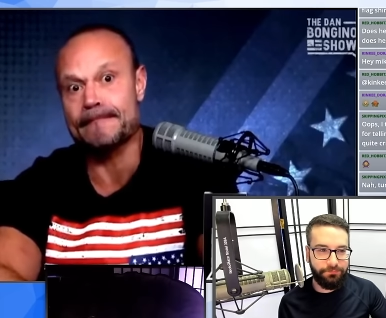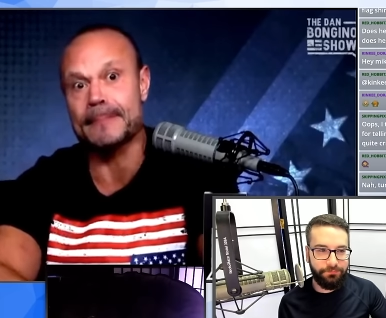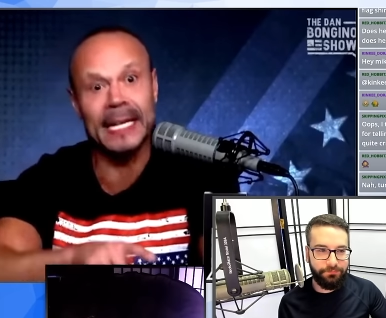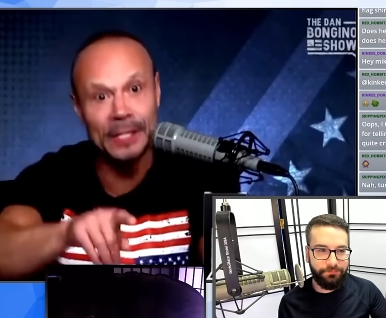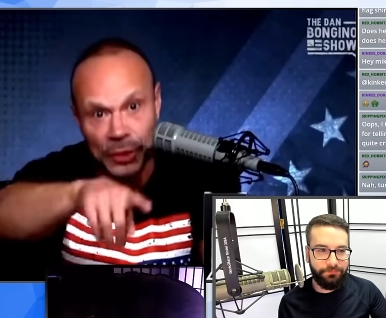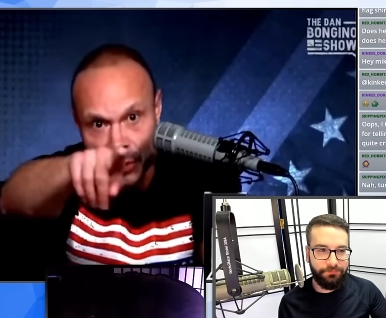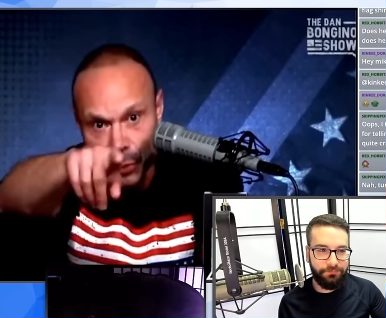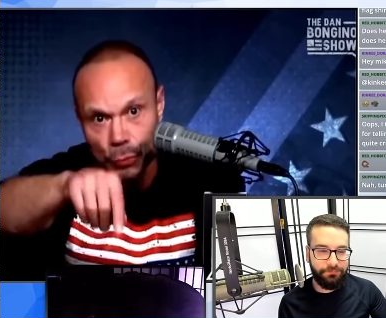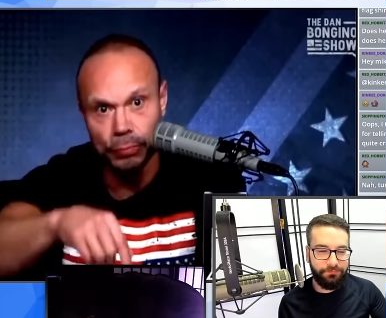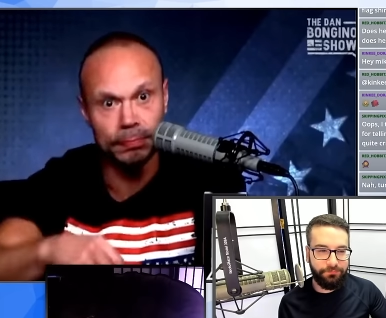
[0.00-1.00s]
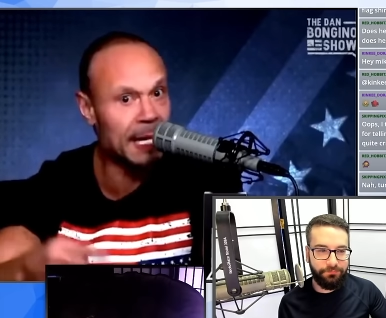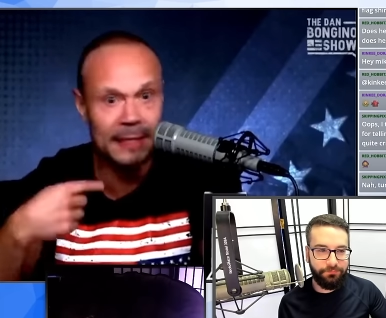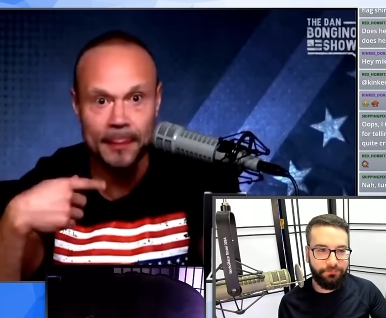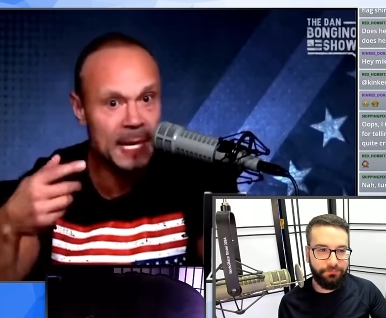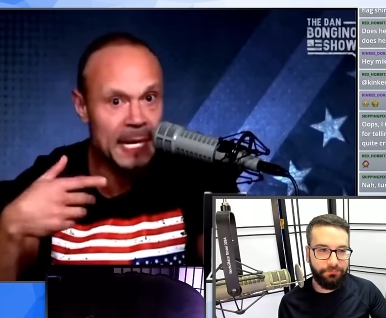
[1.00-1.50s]
Speaker 1: Thanks to you, not
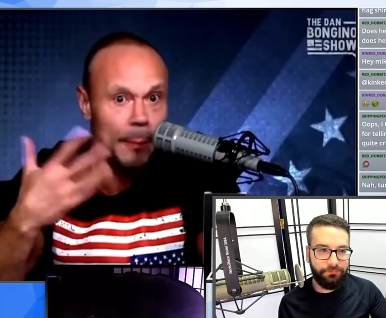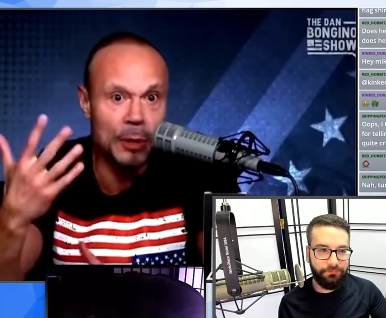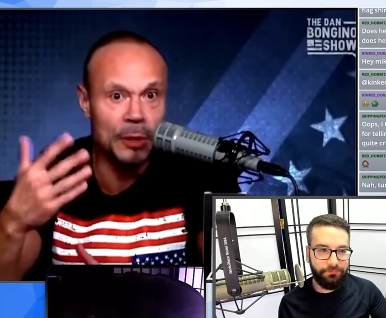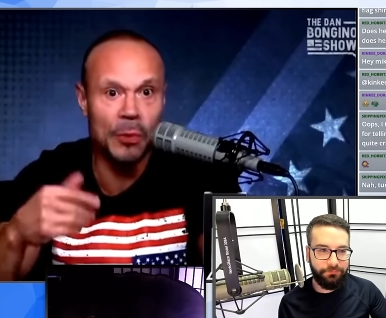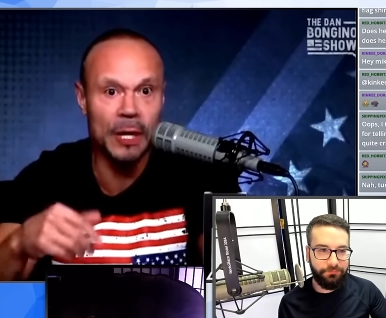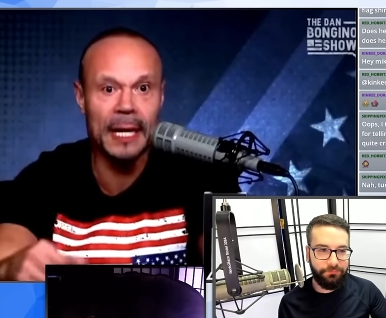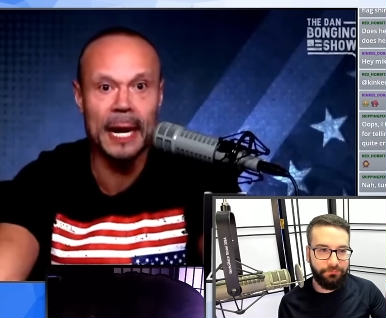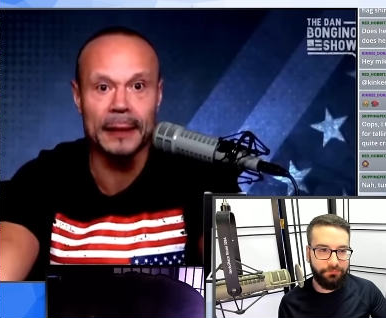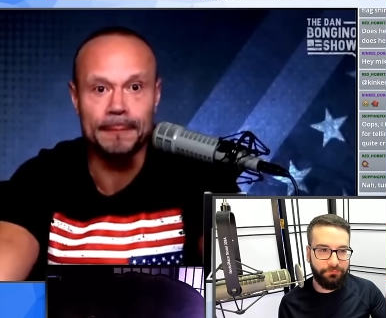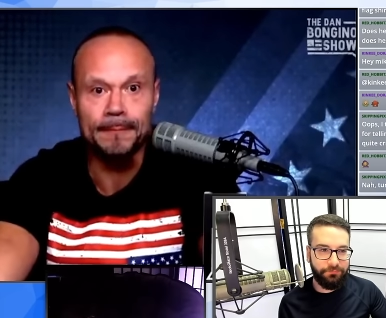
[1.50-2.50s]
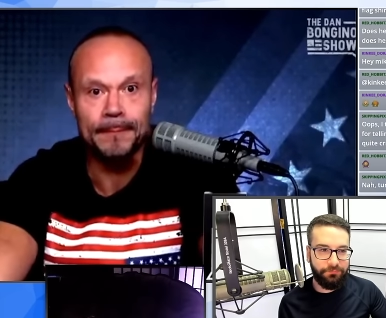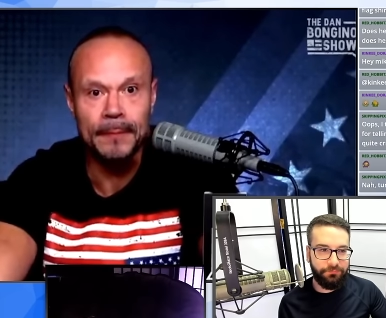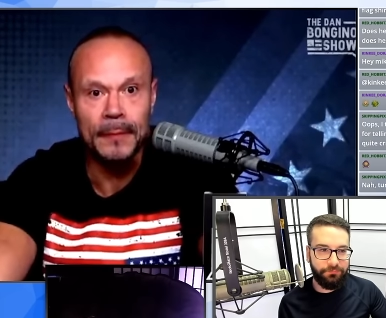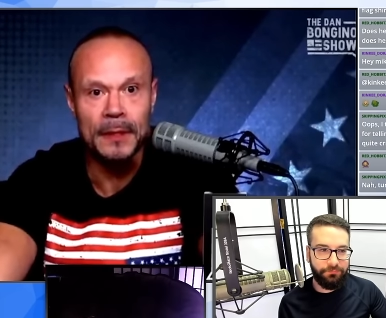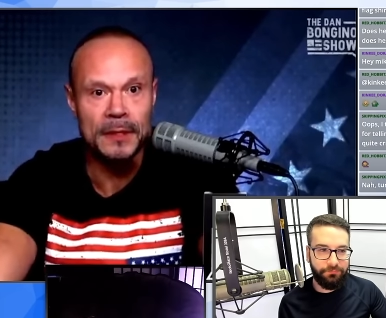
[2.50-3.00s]
to me. I'm only one guy.
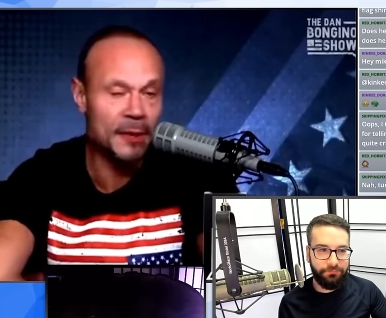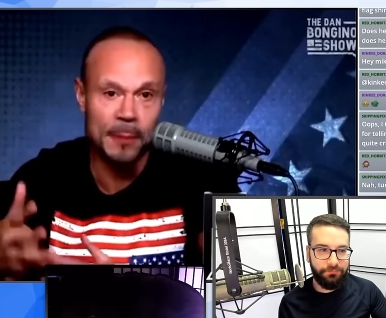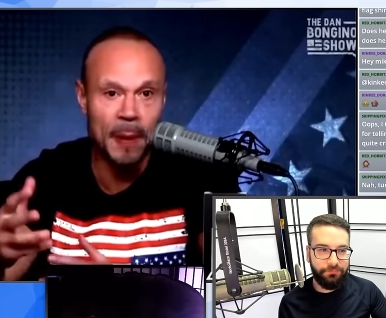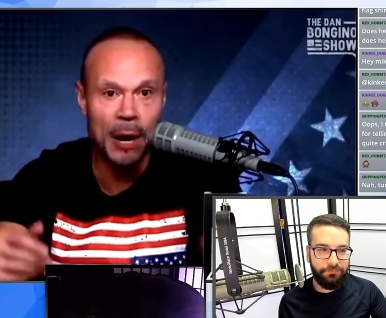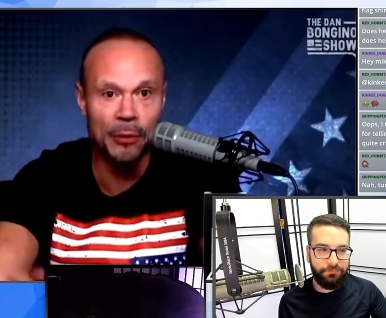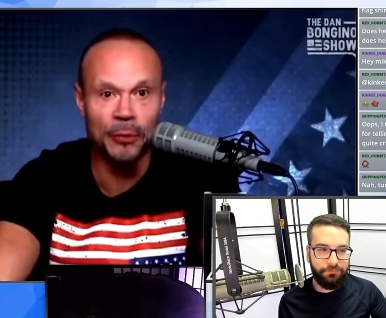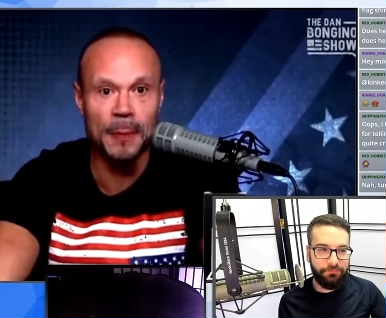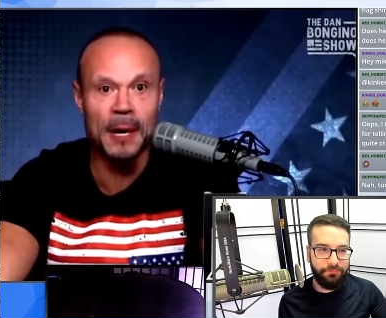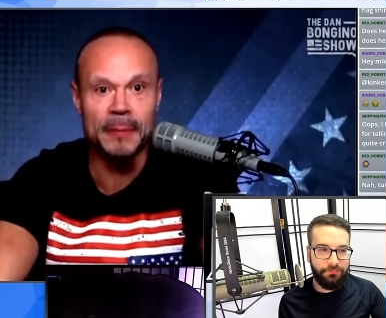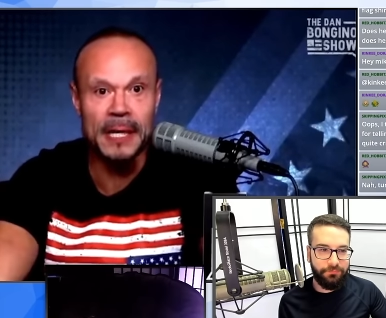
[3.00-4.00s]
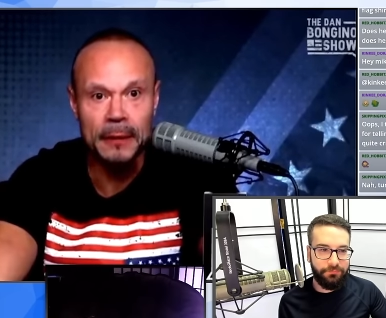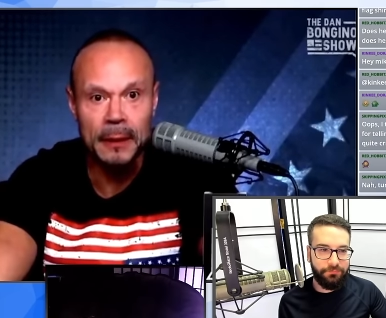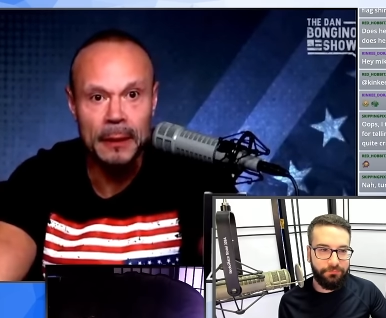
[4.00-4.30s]
There's nothing powerful about me.